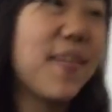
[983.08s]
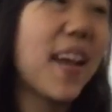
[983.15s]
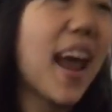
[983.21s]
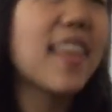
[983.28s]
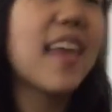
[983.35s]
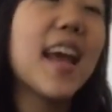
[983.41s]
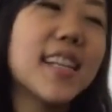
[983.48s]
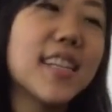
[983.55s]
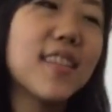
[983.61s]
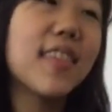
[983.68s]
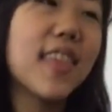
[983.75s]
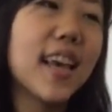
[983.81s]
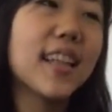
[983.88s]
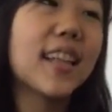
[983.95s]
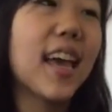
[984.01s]
too, but I
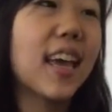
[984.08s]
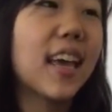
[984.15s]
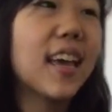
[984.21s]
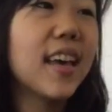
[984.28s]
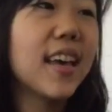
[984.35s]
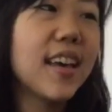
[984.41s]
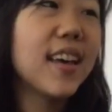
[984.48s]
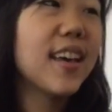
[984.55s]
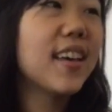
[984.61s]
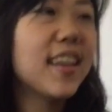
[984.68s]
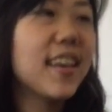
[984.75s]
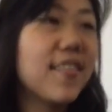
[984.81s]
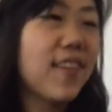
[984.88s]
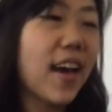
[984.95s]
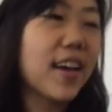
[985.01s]
do think like
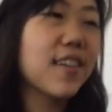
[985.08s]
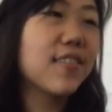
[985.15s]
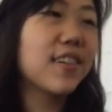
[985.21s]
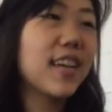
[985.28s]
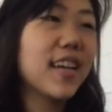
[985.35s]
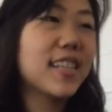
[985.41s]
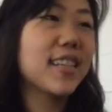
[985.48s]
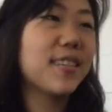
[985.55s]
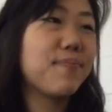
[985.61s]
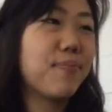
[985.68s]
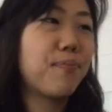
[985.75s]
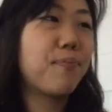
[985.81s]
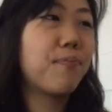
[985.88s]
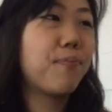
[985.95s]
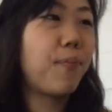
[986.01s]
Vancouver is a
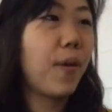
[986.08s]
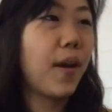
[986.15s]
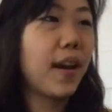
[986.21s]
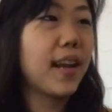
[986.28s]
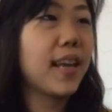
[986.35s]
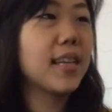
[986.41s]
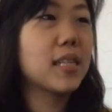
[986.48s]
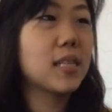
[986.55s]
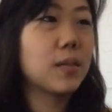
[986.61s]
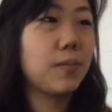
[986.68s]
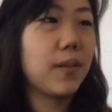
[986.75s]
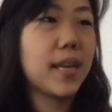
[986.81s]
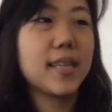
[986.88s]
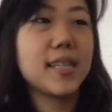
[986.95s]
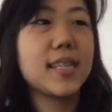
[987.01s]
pretty
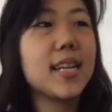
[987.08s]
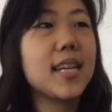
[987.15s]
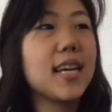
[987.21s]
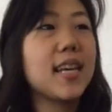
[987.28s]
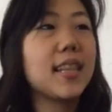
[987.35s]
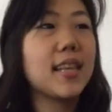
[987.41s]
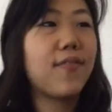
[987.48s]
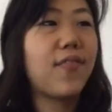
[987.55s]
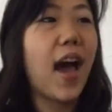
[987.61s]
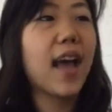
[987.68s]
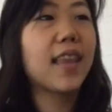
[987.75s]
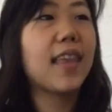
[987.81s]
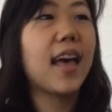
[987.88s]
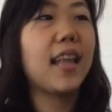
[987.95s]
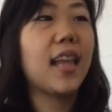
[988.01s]
sweet city in the fact